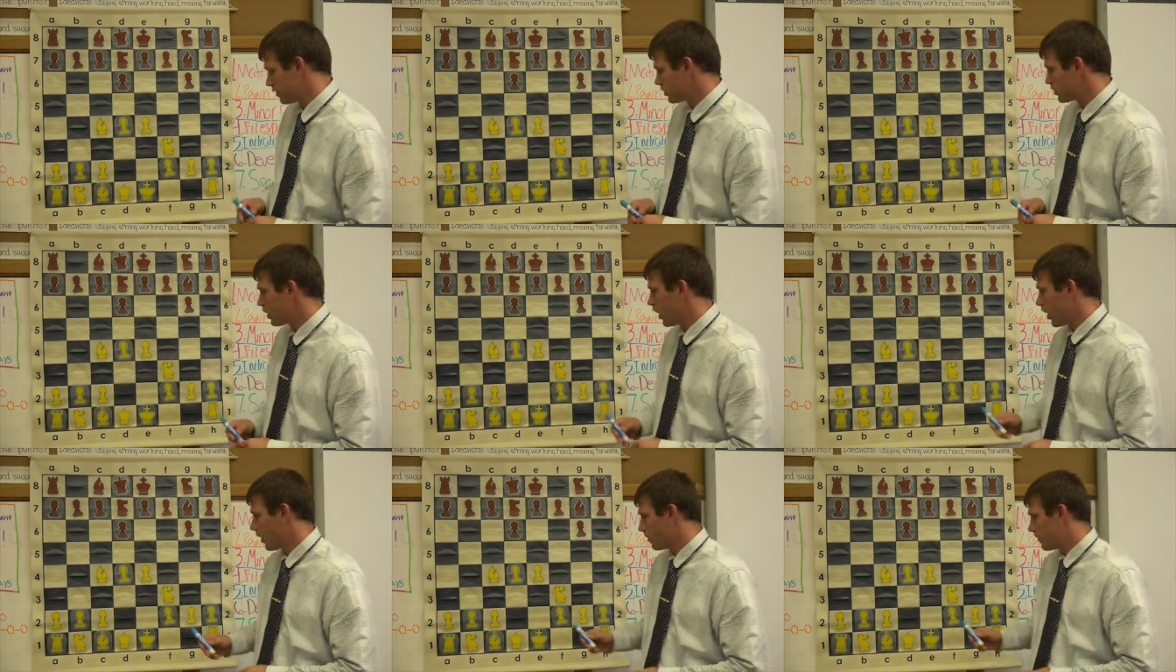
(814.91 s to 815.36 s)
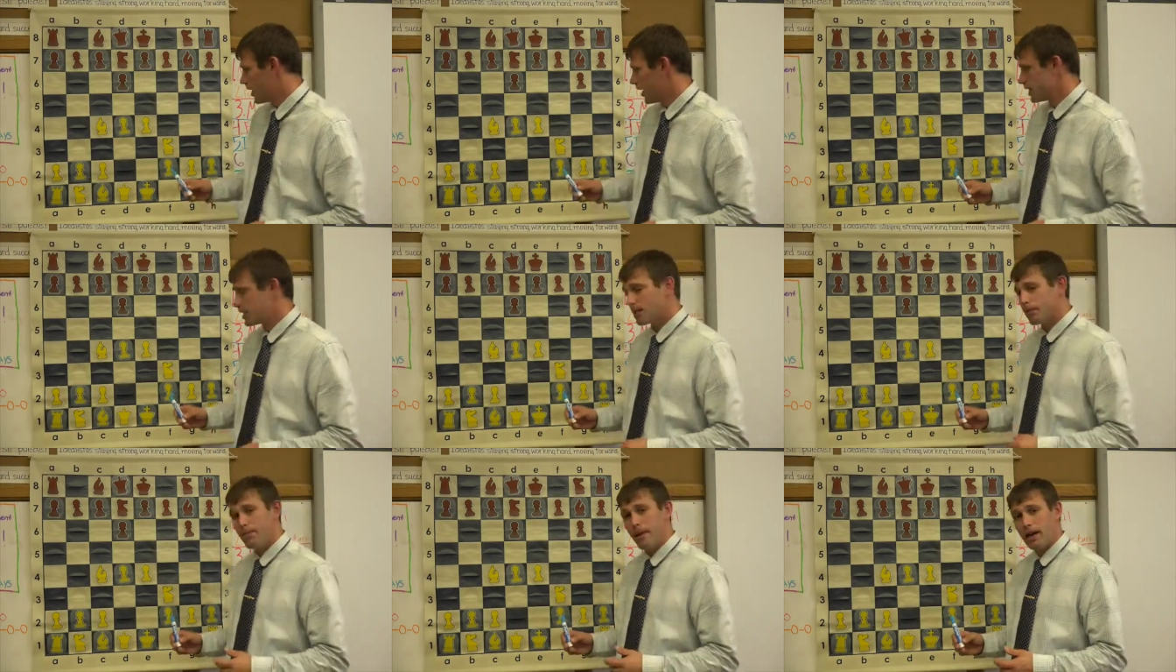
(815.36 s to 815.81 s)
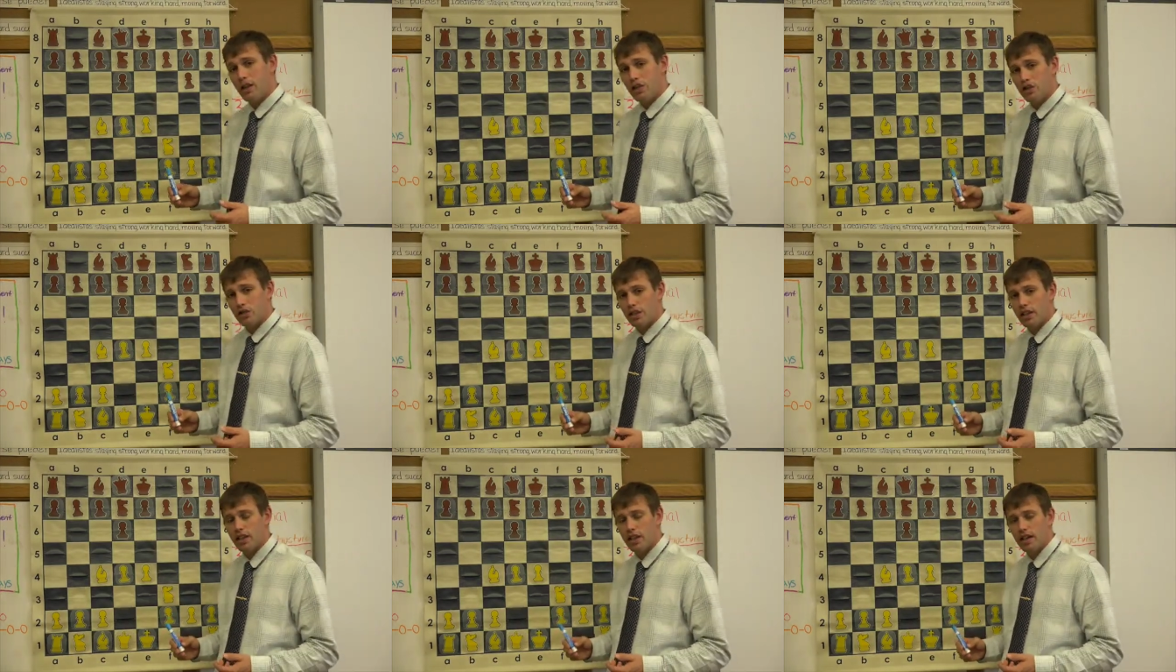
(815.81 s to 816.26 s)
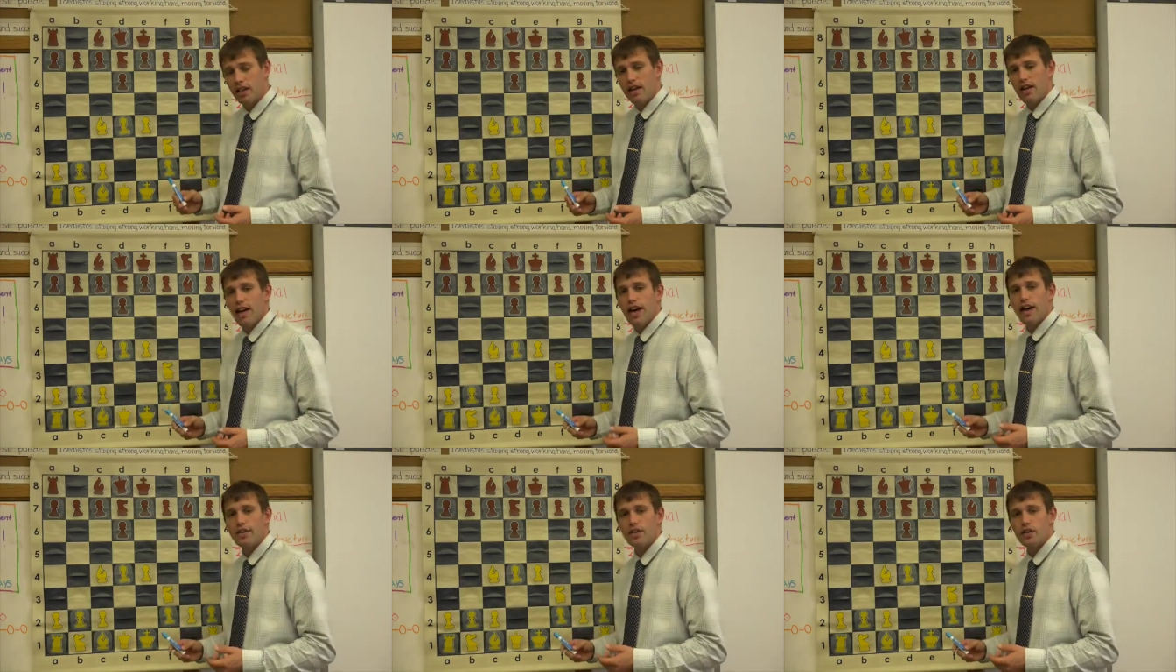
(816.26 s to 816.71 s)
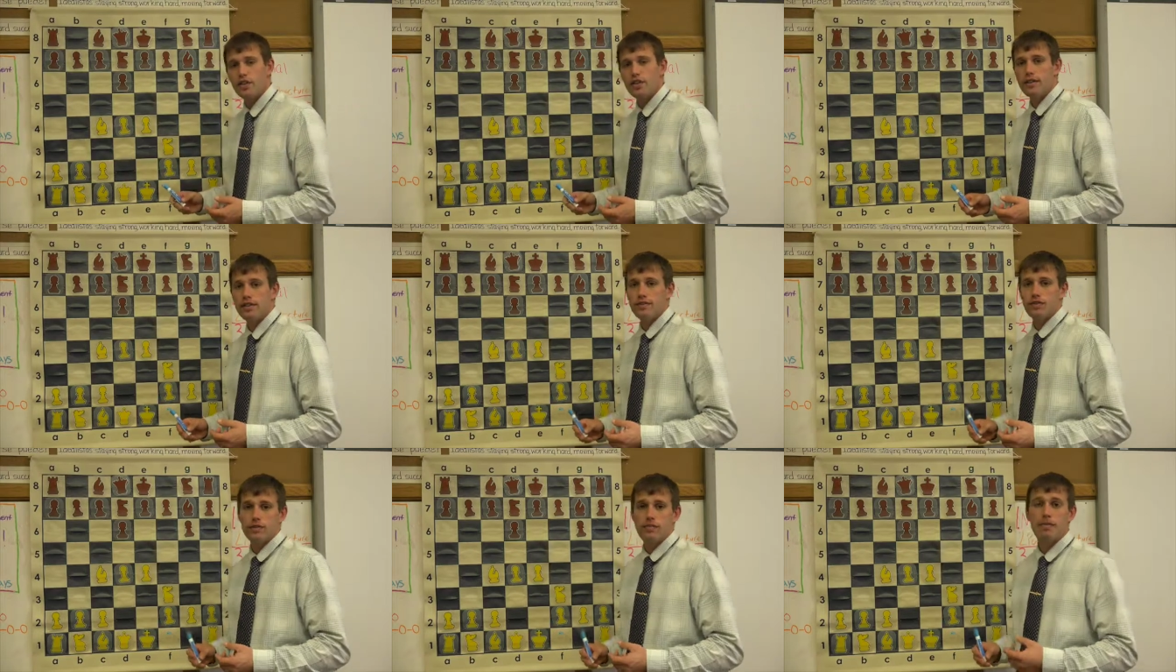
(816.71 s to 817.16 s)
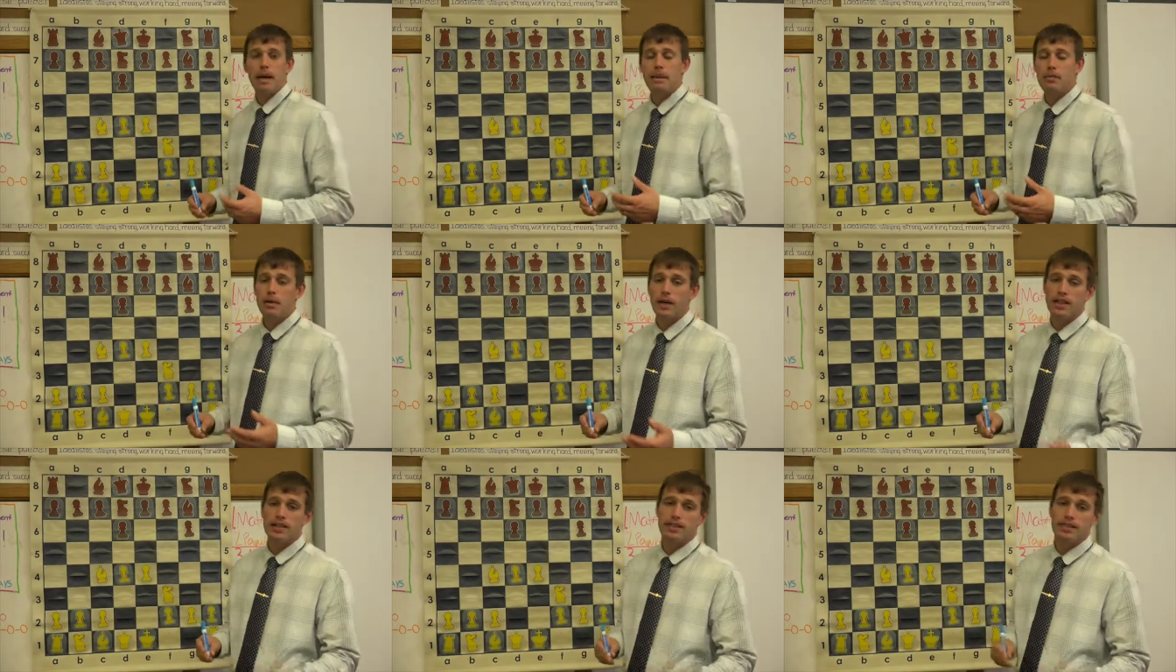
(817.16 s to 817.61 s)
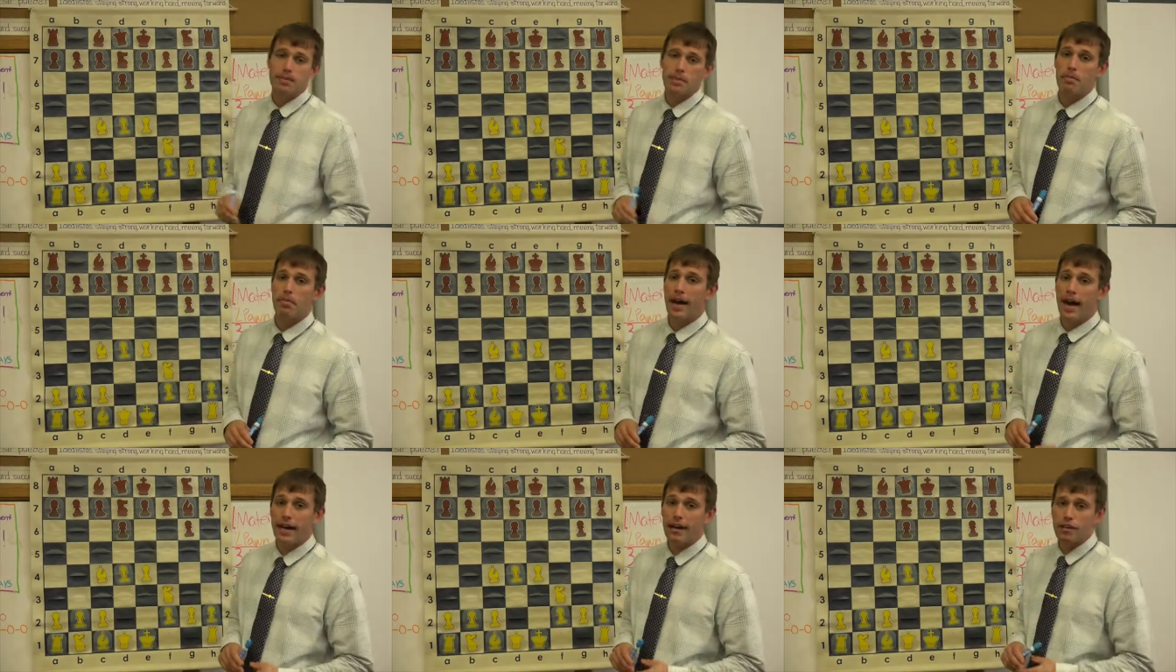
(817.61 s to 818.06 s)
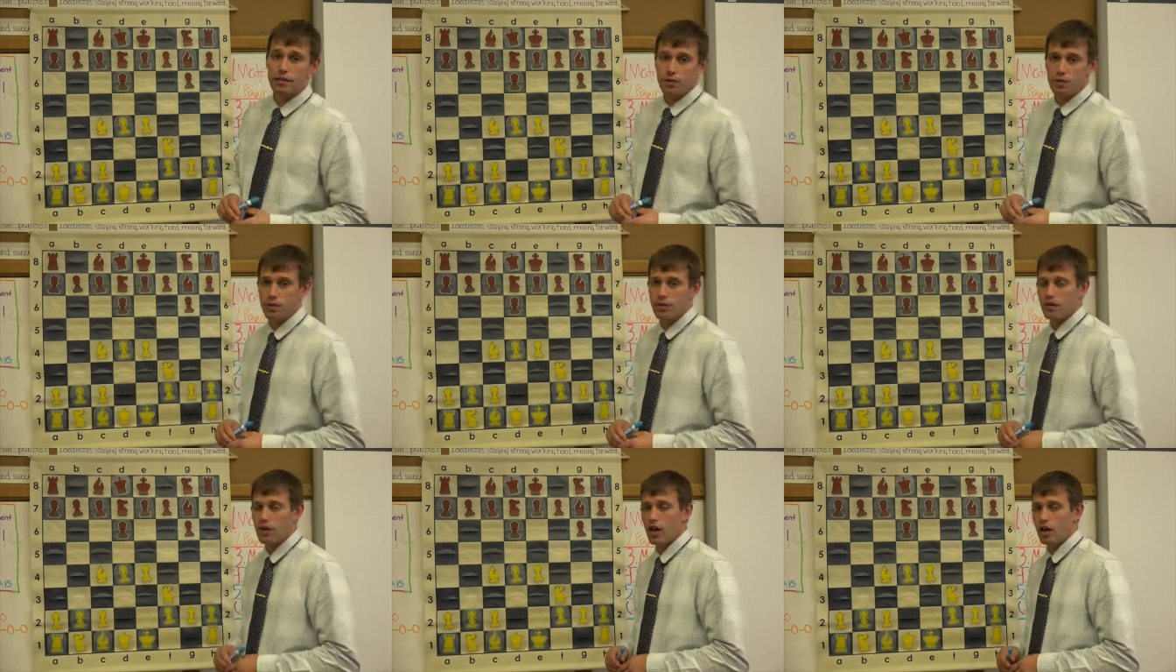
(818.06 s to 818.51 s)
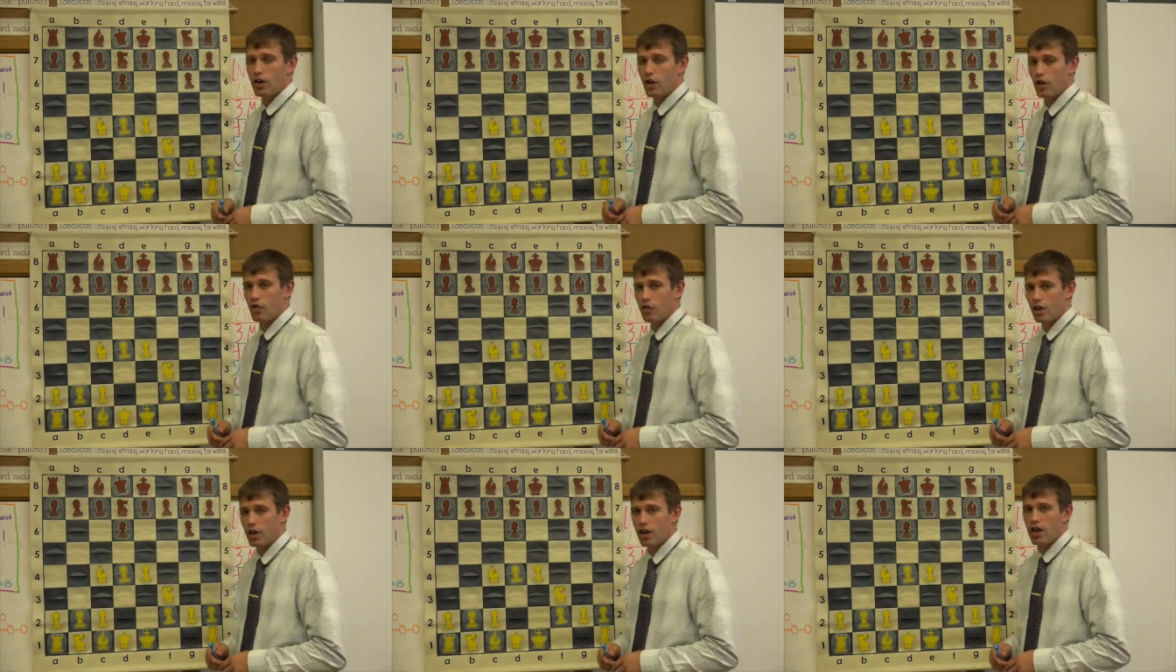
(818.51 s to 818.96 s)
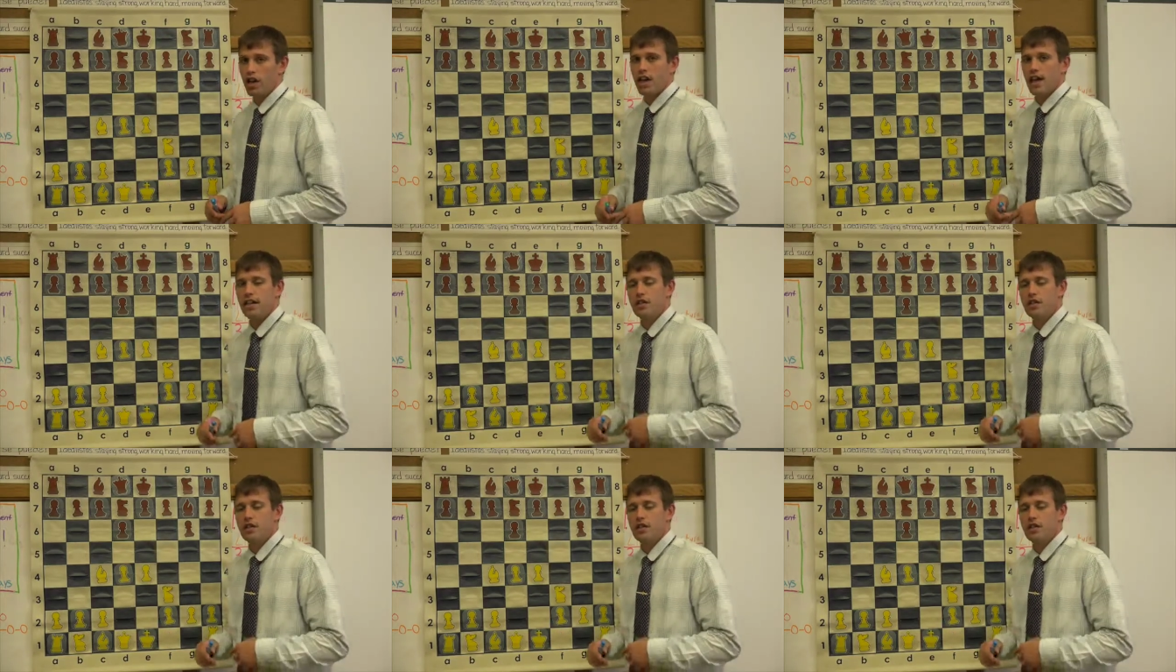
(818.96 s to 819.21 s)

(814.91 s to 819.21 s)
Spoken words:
So, especially after you've memorized some of the patterns we've gone over,